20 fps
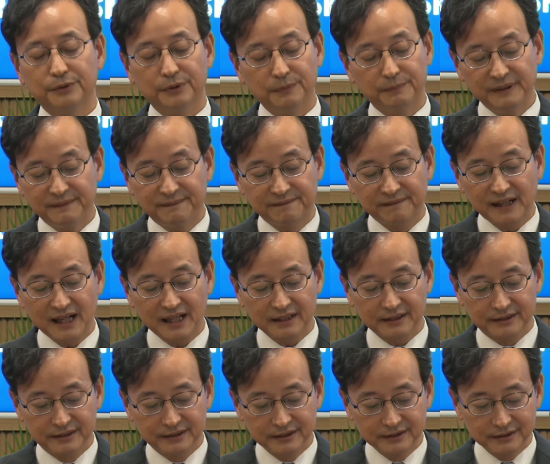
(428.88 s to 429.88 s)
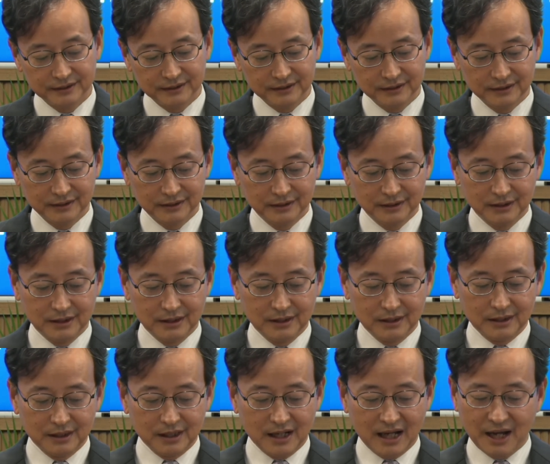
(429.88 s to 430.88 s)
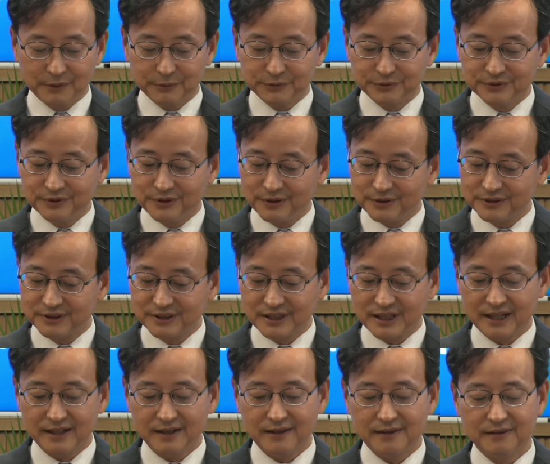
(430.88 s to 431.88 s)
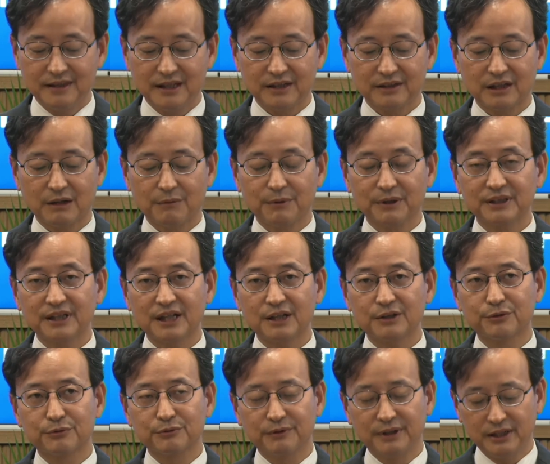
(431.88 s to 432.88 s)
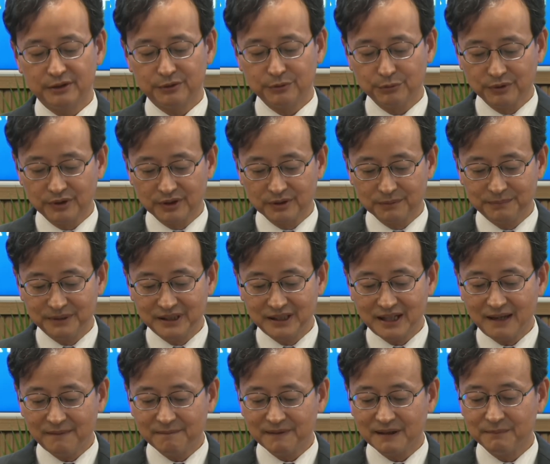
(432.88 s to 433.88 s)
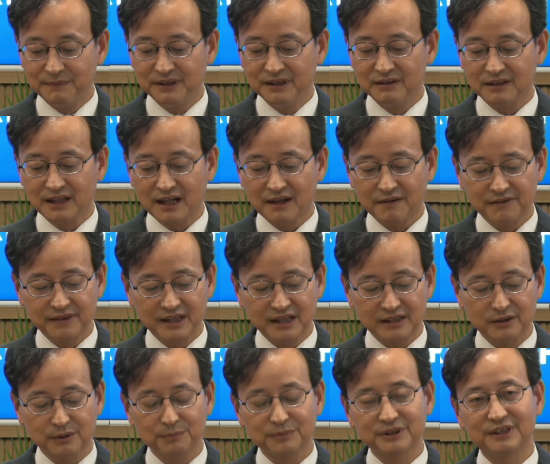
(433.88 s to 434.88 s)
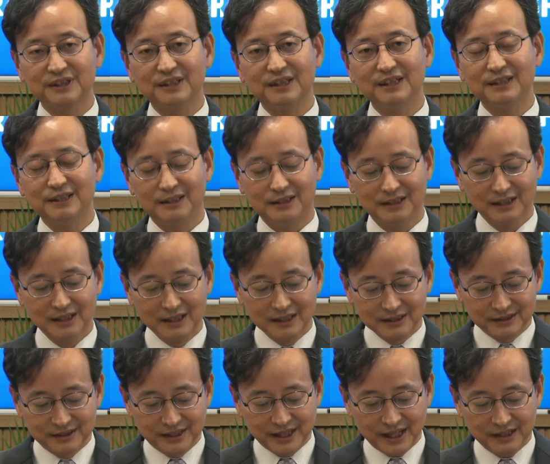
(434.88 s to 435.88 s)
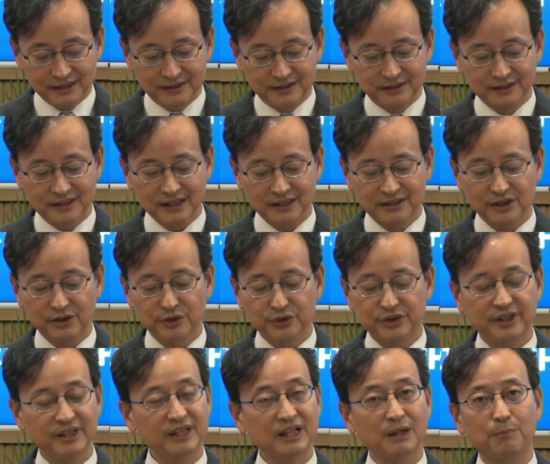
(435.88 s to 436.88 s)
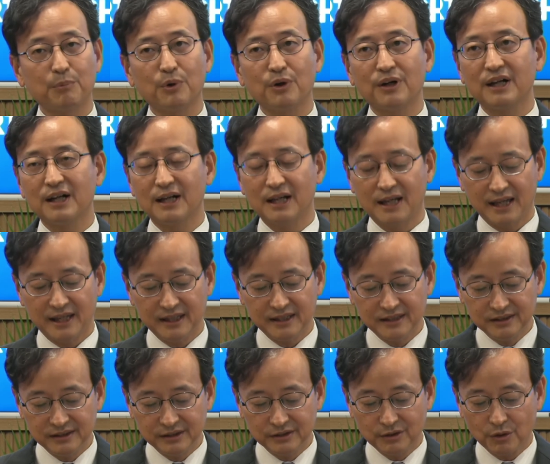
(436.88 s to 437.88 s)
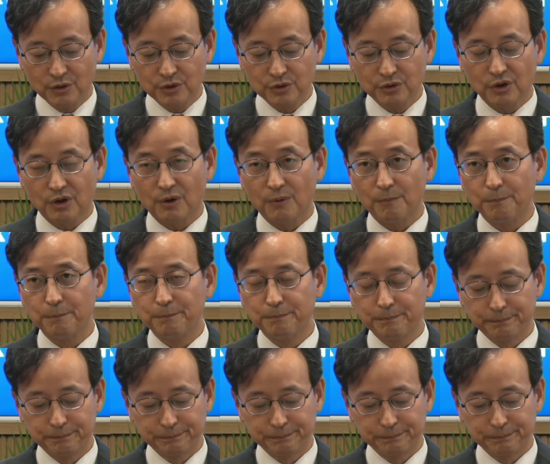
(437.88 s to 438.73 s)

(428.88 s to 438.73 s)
To be frank, I would not say that our tax rate will ever be like that of states such as Singapore and Hong Kong.